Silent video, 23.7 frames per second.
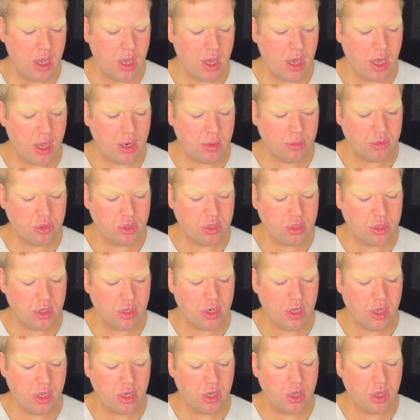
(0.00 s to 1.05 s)
and I'm just
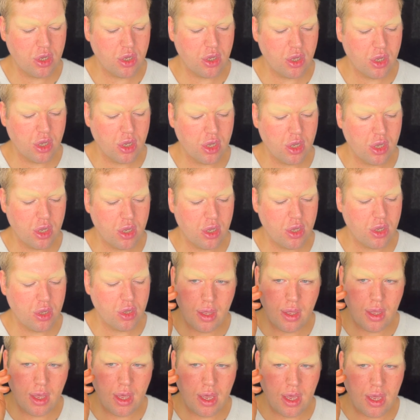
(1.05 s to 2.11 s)
gonna cut
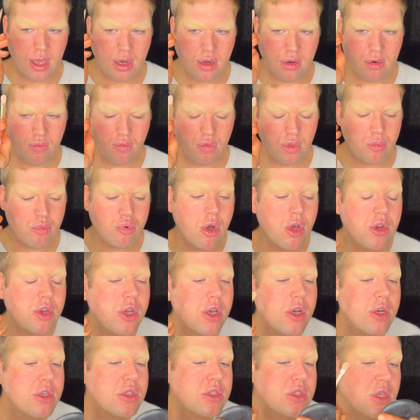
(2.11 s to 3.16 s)
it in the
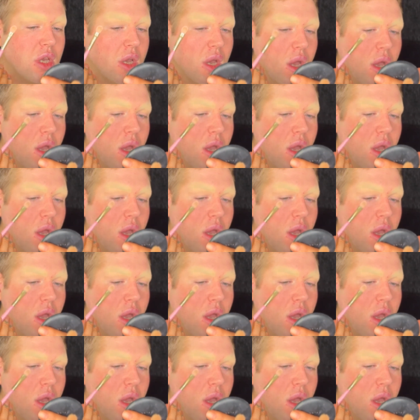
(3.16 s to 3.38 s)
product,